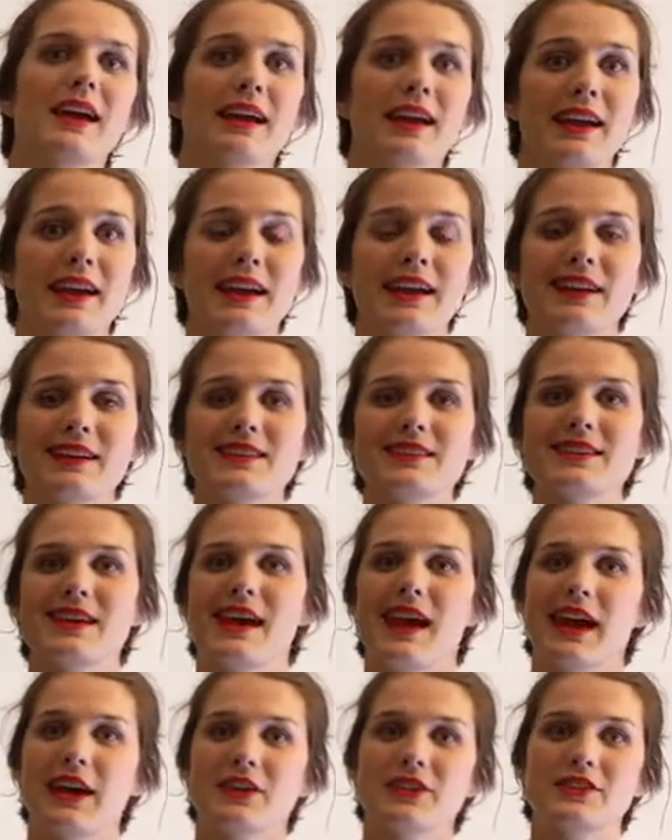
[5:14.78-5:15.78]
and
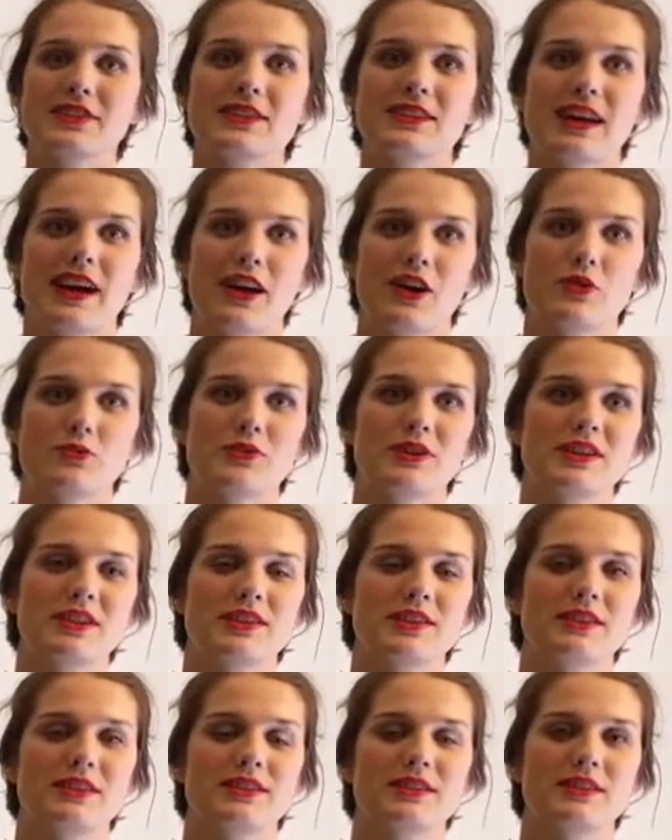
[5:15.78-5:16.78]
I'll need
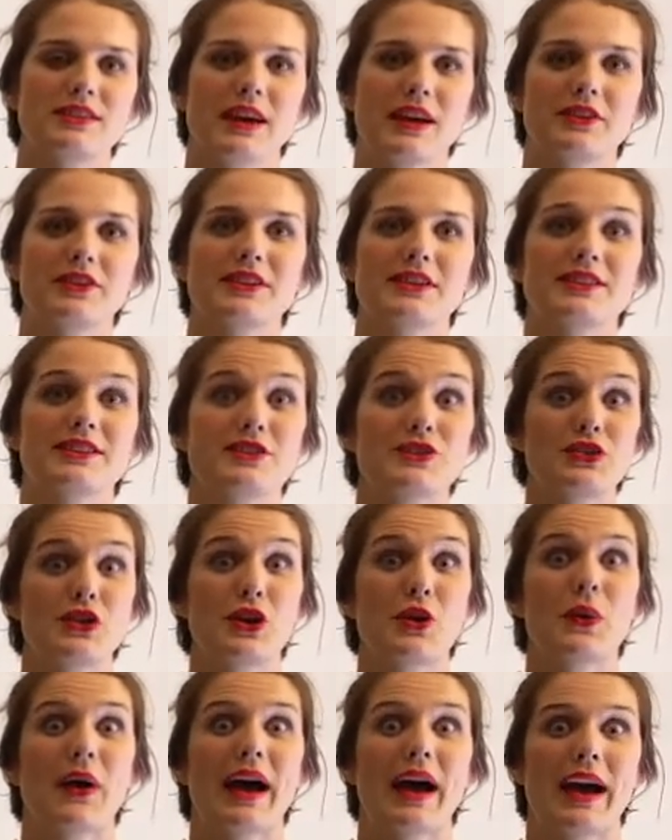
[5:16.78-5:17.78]
to
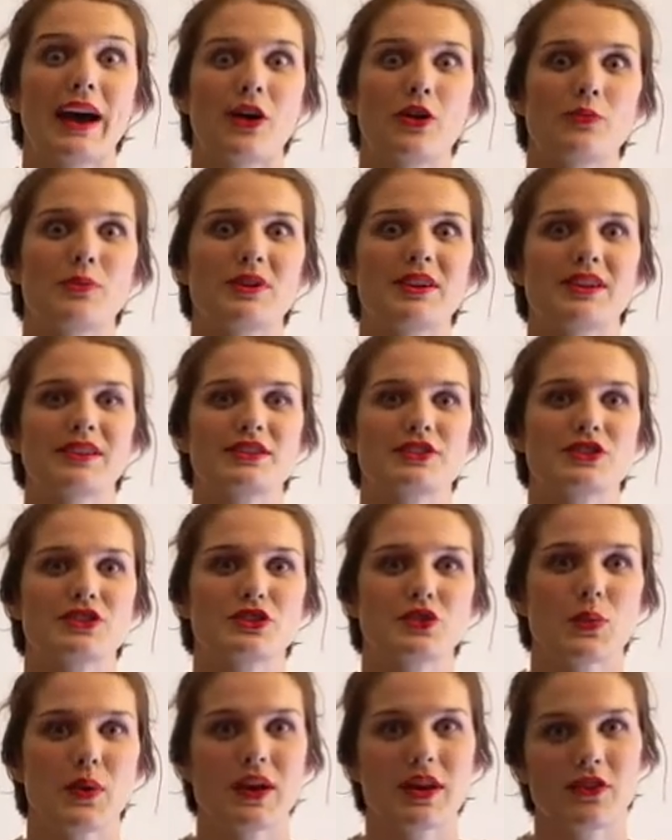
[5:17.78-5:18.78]
know how many
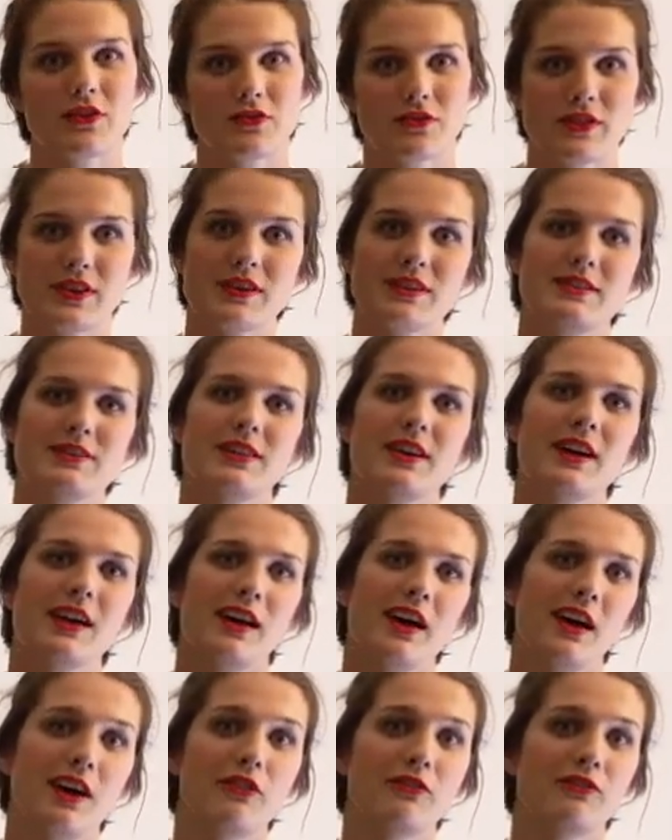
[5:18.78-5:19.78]
square feet
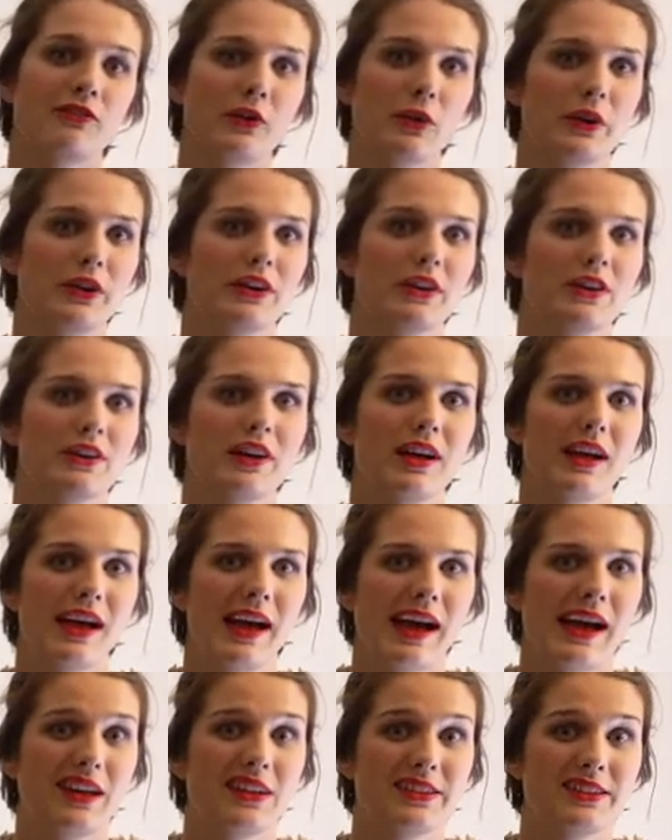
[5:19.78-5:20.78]
of foil
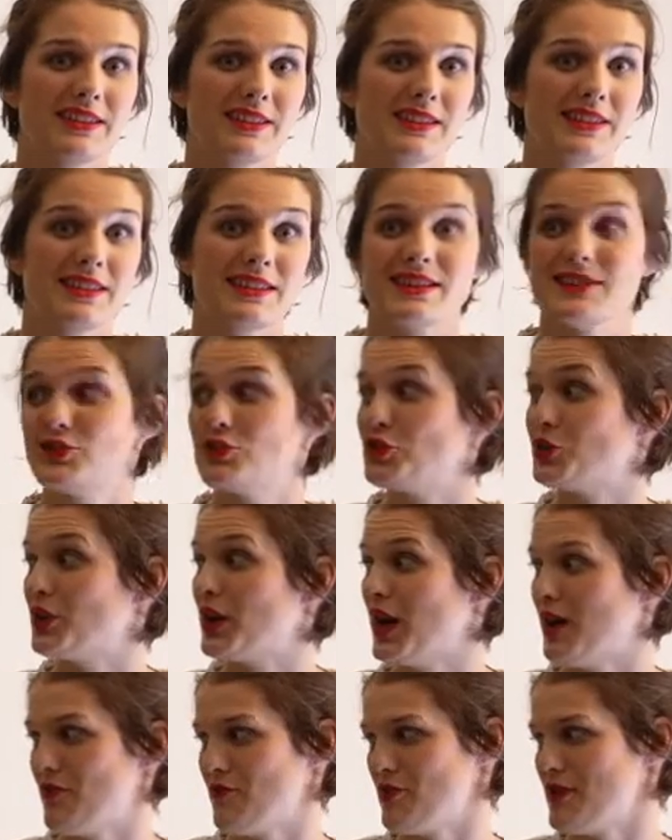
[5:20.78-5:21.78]
I'll need to
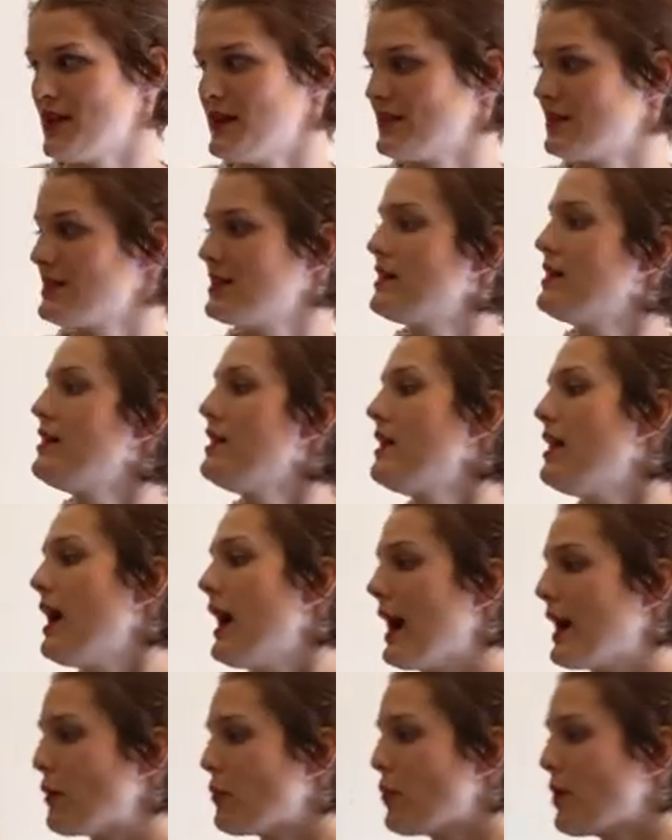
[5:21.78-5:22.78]
cover it.
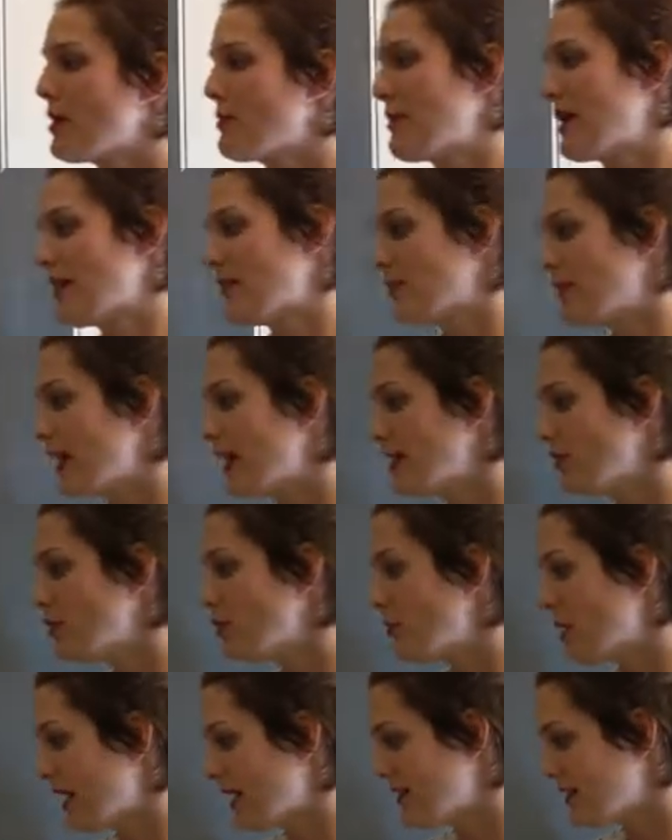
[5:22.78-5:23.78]
I want my final
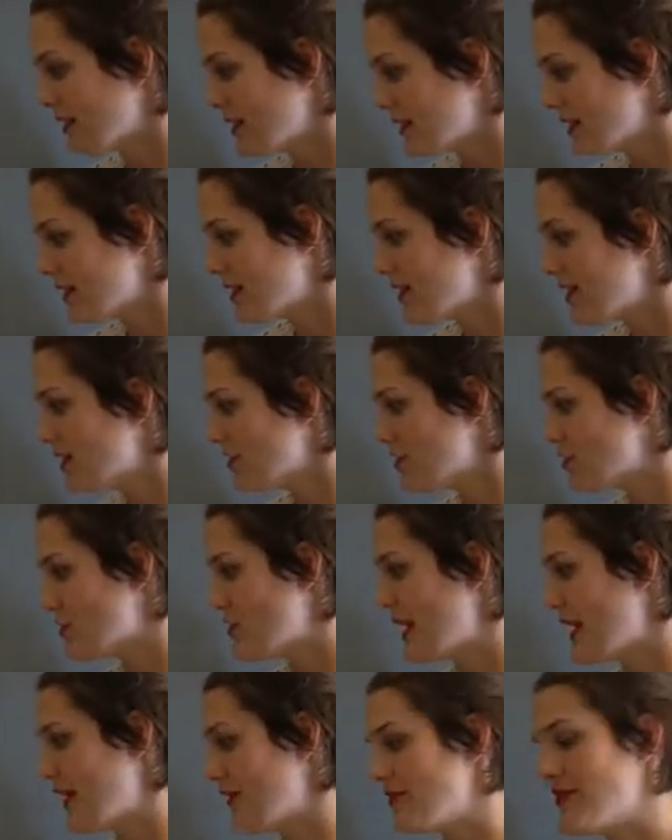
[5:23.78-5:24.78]
monolith to
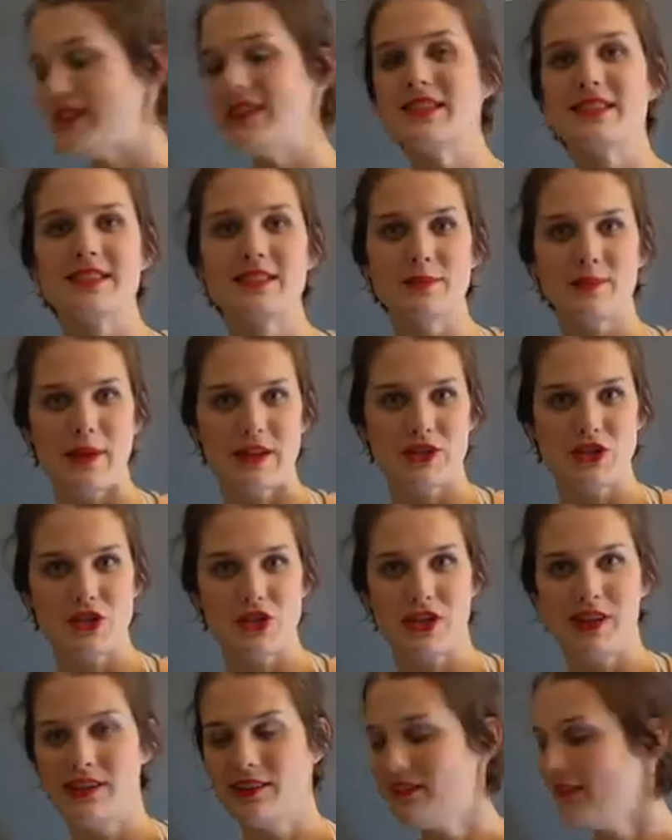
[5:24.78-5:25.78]
have these
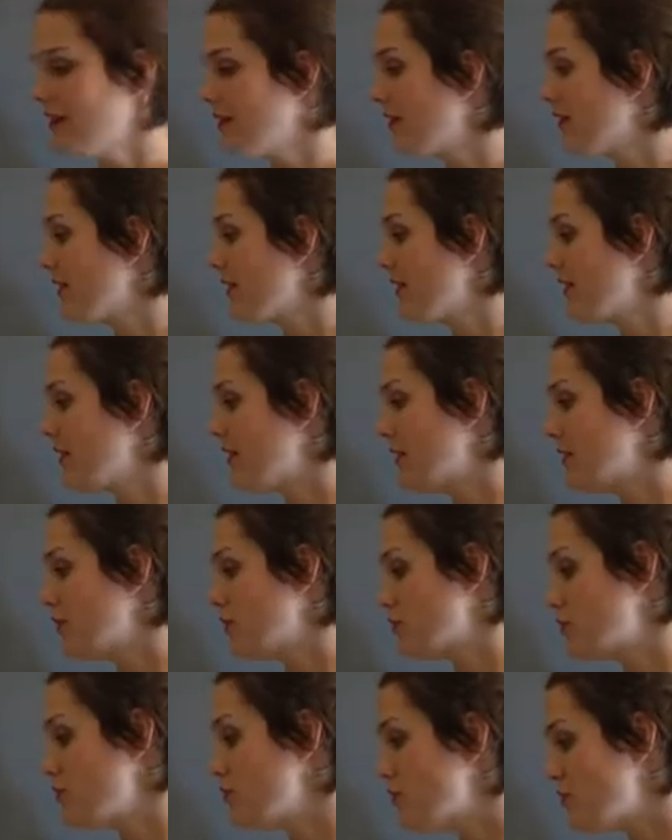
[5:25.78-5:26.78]
dimensions:
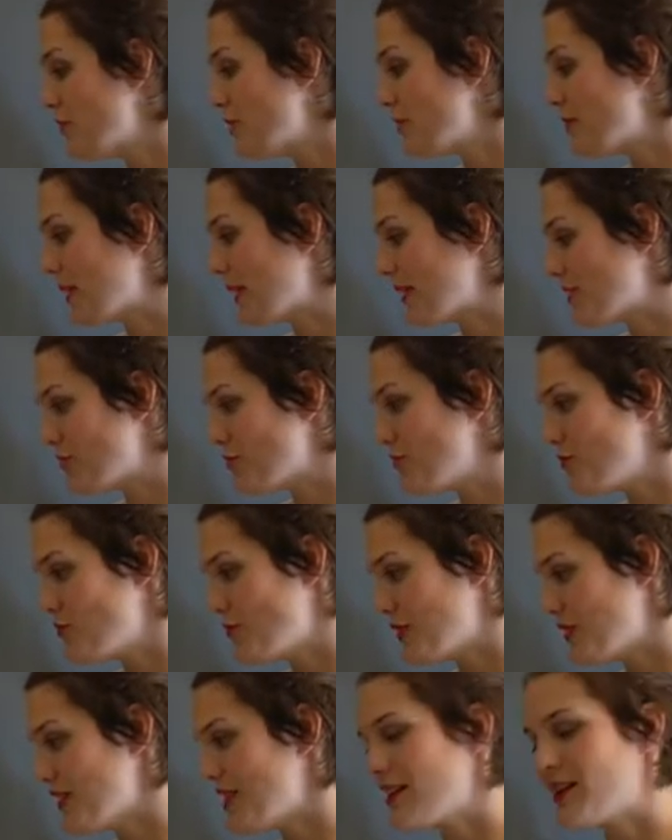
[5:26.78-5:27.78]
2 feet by 2
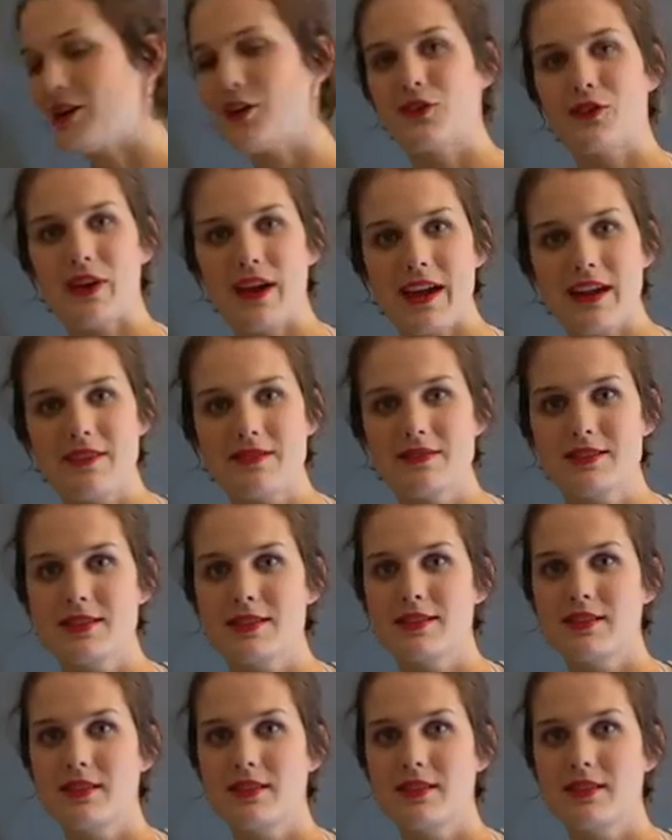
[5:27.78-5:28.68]
feet around